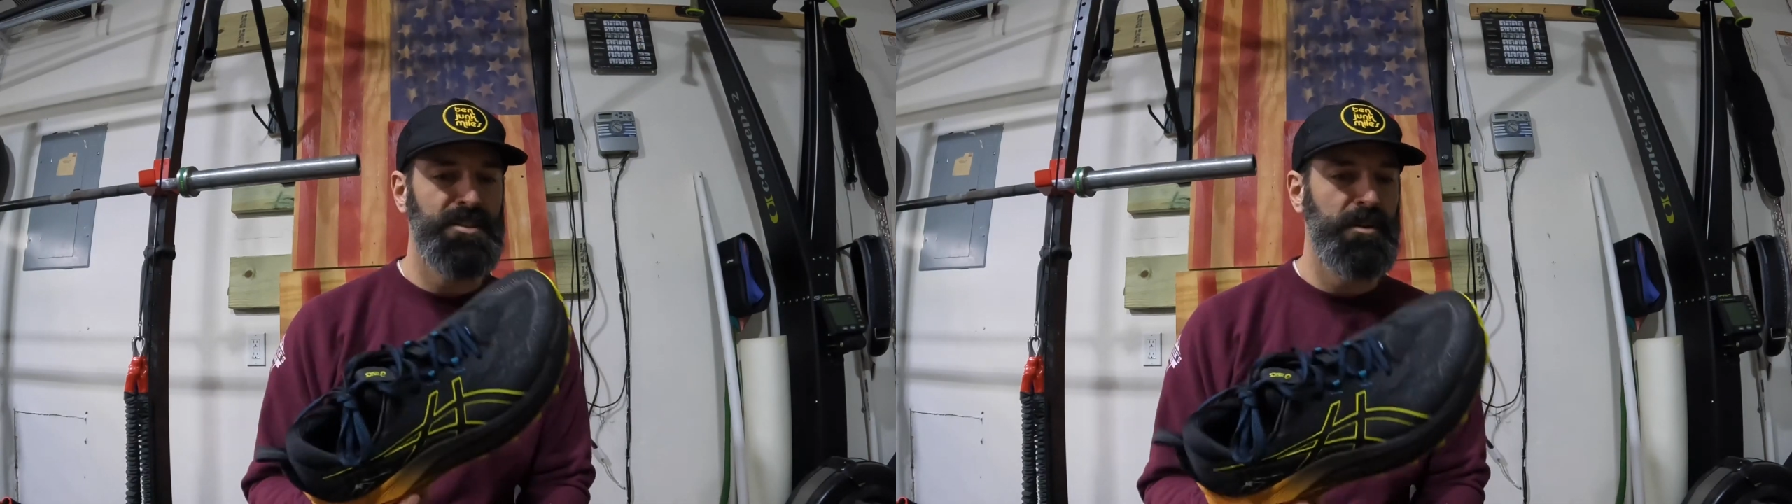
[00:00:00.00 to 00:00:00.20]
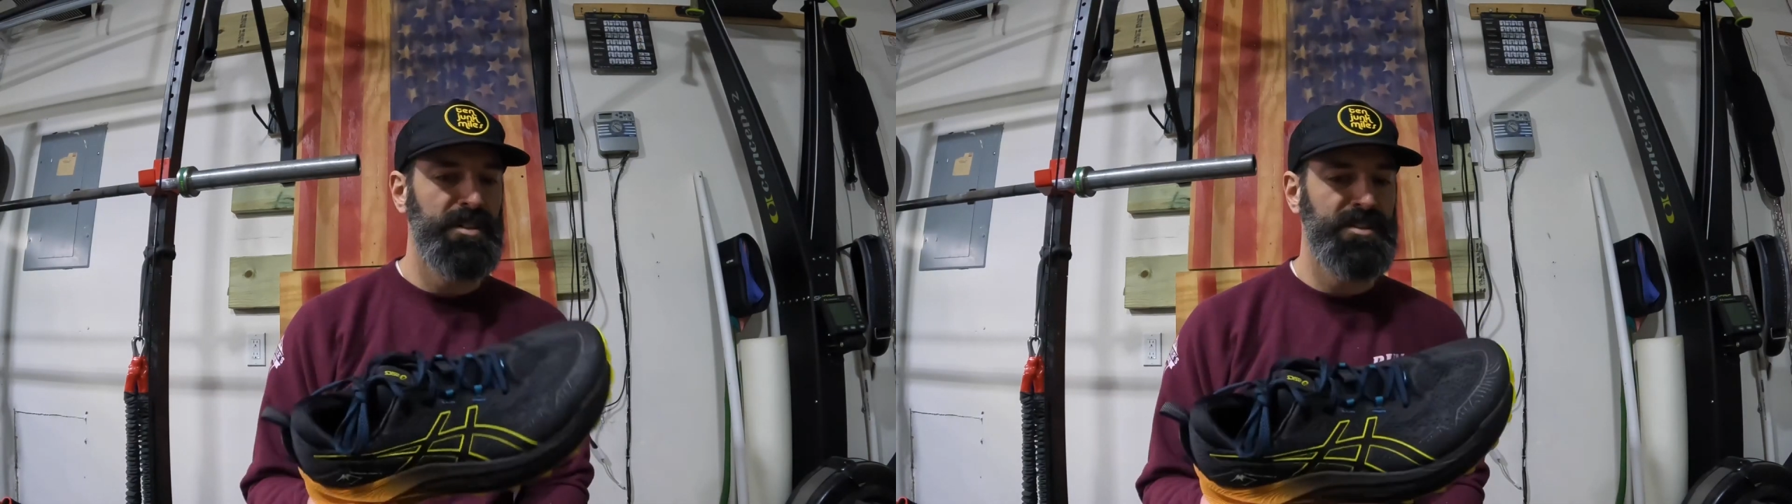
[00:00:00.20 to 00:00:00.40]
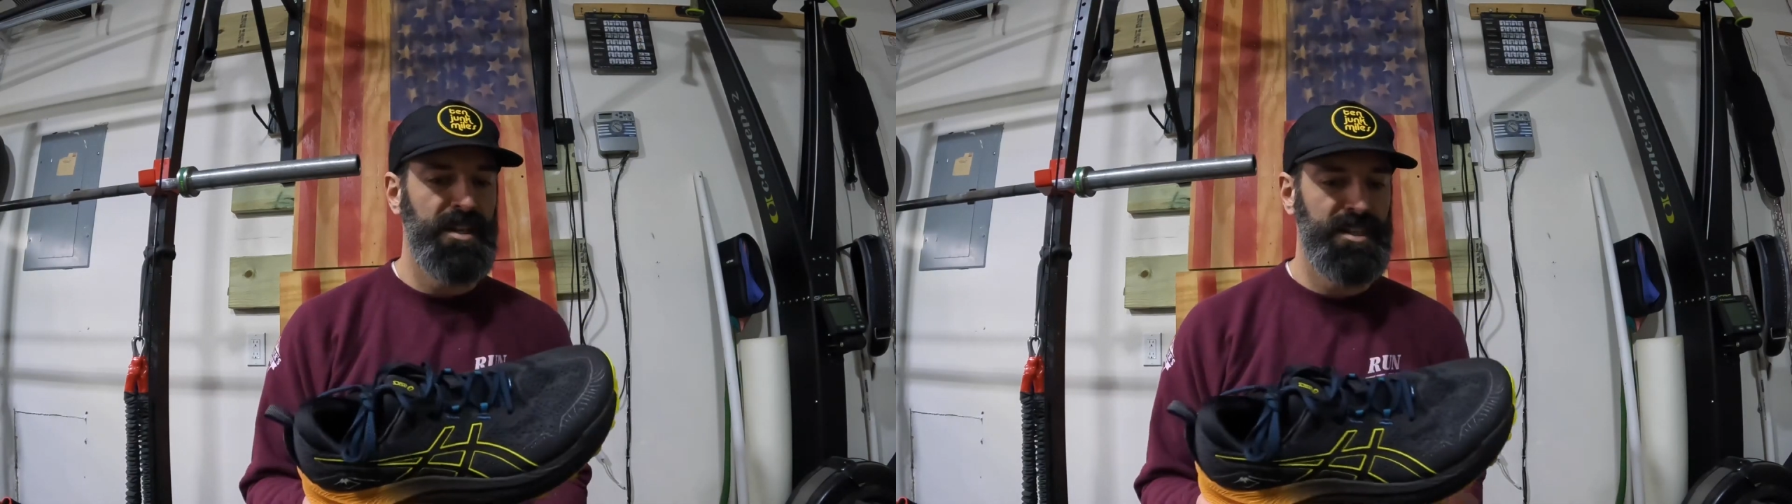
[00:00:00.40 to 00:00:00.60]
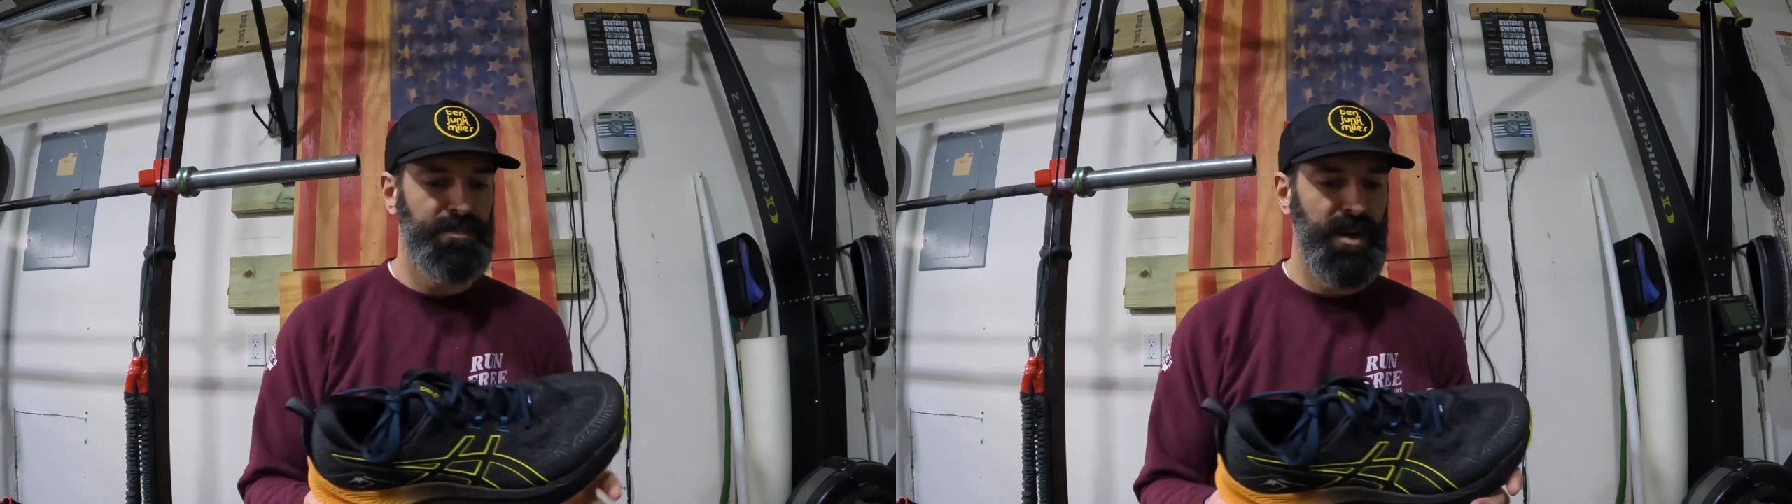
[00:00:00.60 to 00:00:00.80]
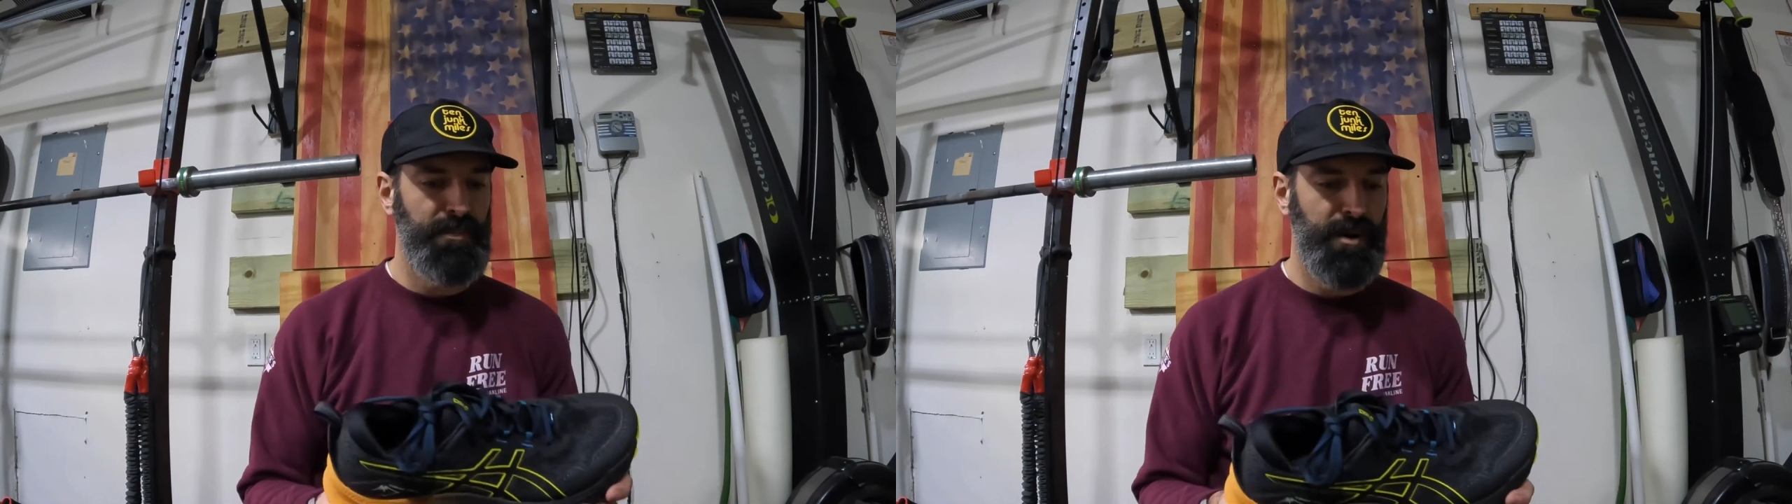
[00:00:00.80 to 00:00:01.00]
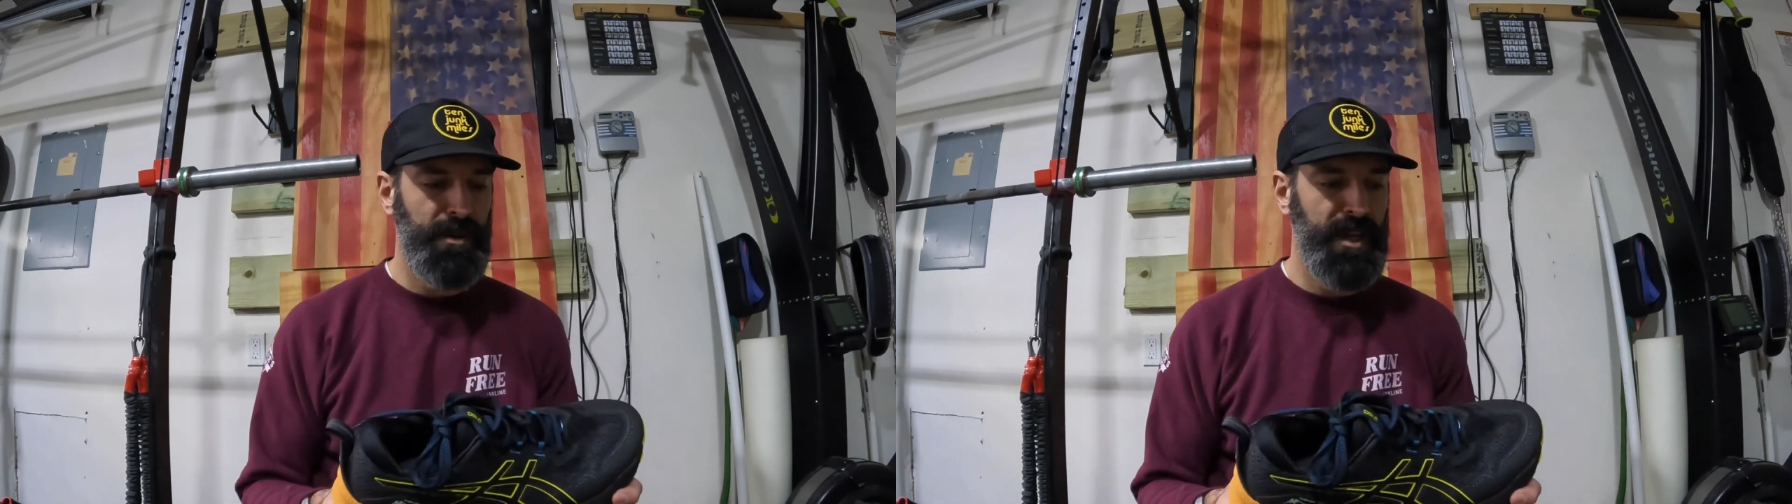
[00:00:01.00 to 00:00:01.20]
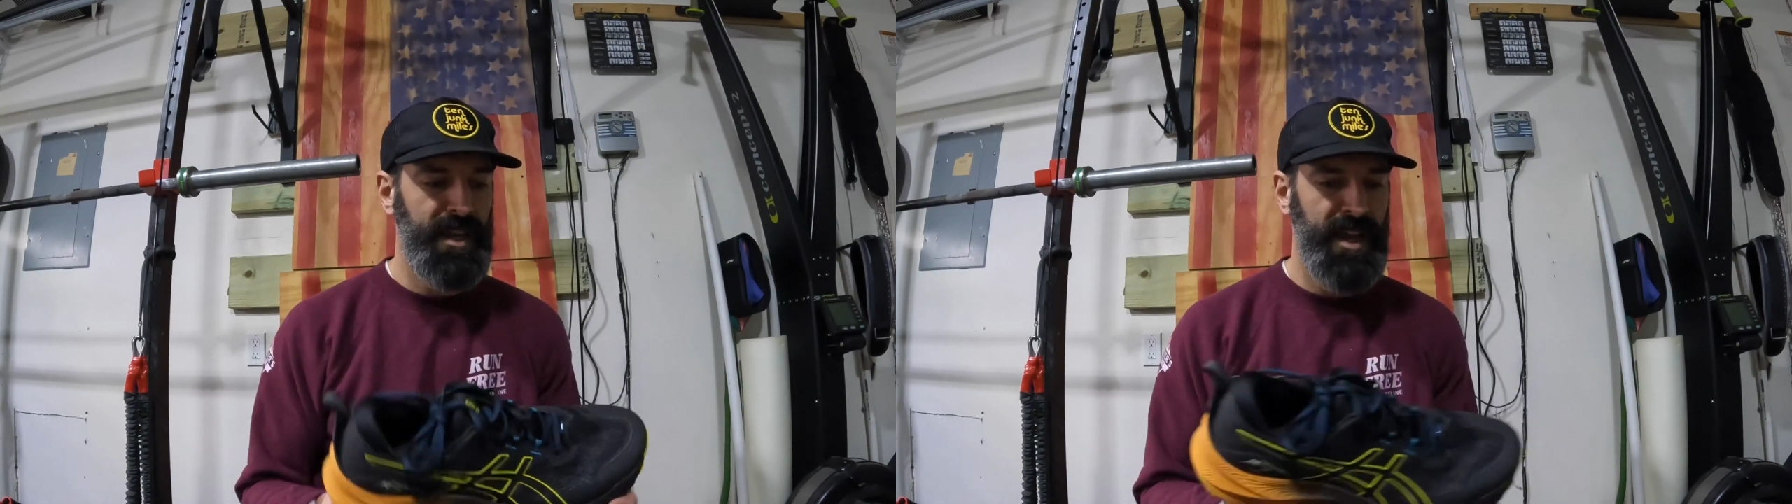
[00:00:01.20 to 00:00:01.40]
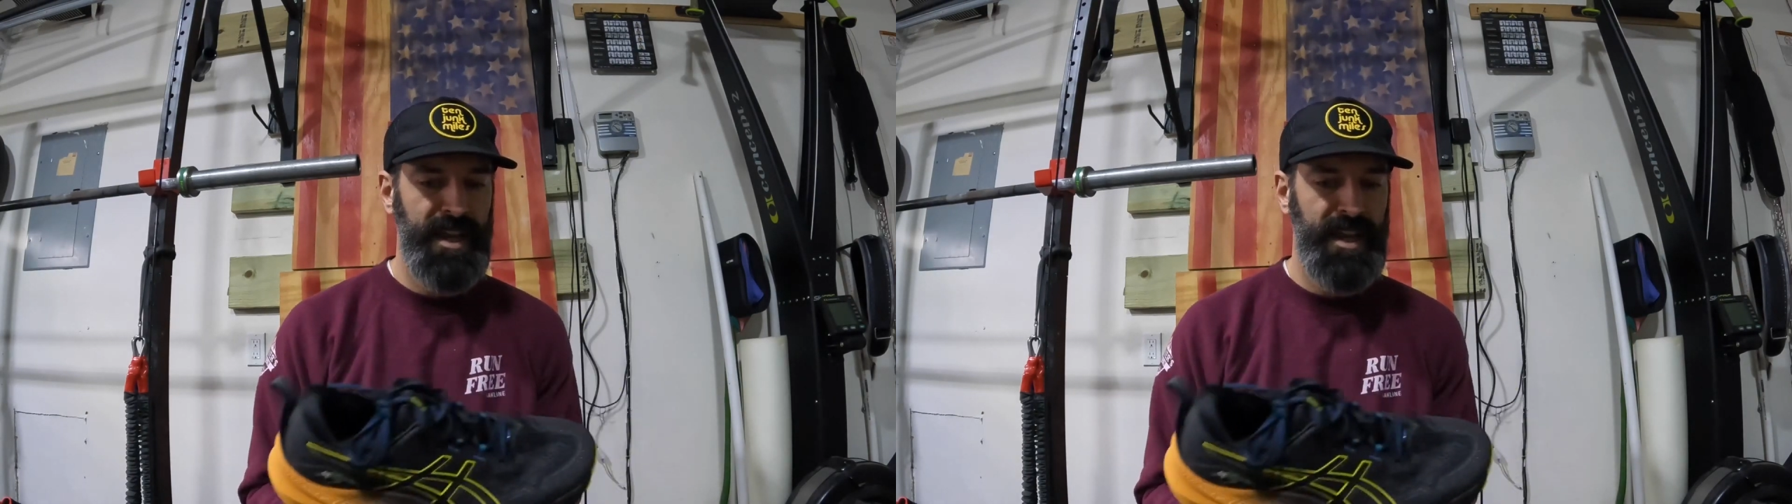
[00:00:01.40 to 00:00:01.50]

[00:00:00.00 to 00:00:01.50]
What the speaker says: so it's pretty burly,